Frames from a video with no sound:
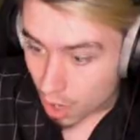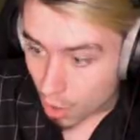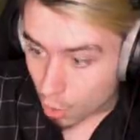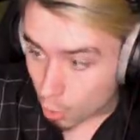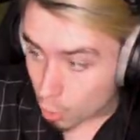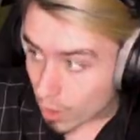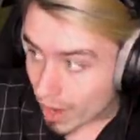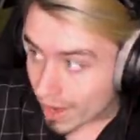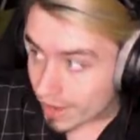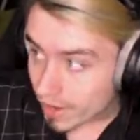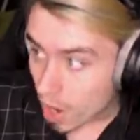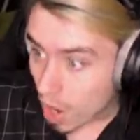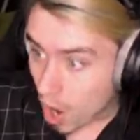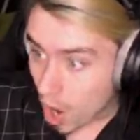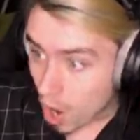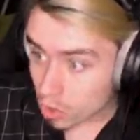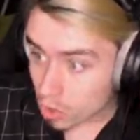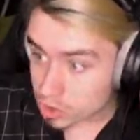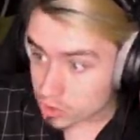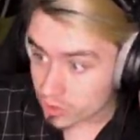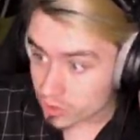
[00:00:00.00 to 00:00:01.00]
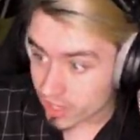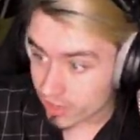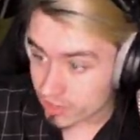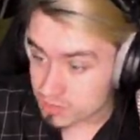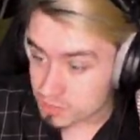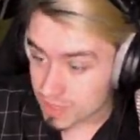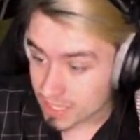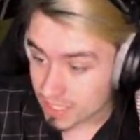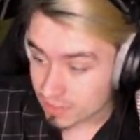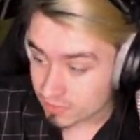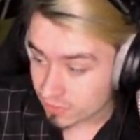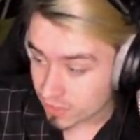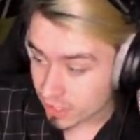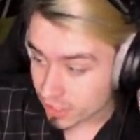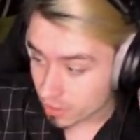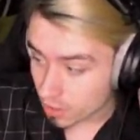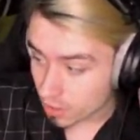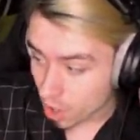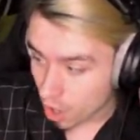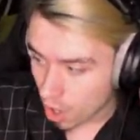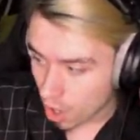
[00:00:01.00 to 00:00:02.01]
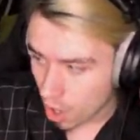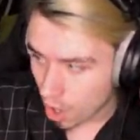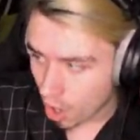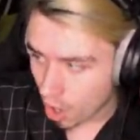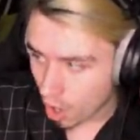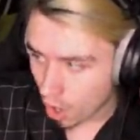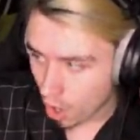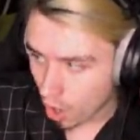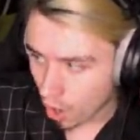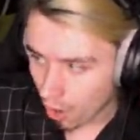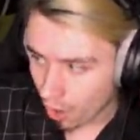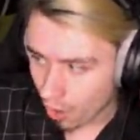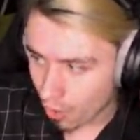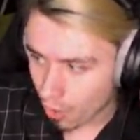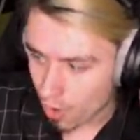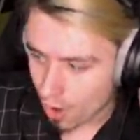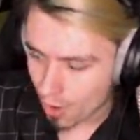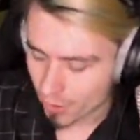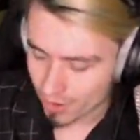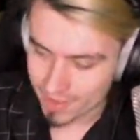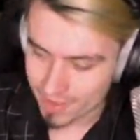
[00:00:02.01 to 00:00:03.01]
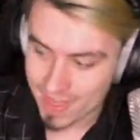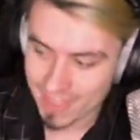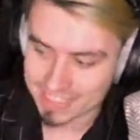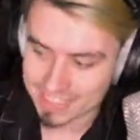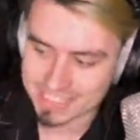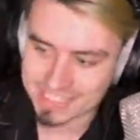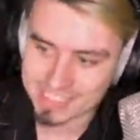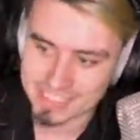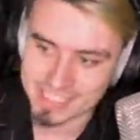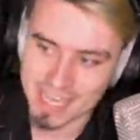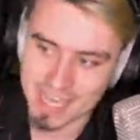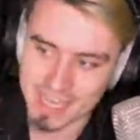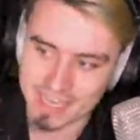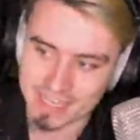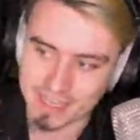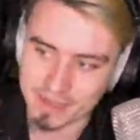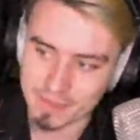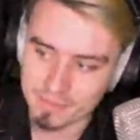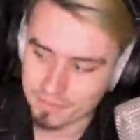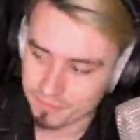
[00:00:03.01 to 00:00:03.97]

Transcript: Wait, oh, so it gives me infinite? Oh, okay, that's sick.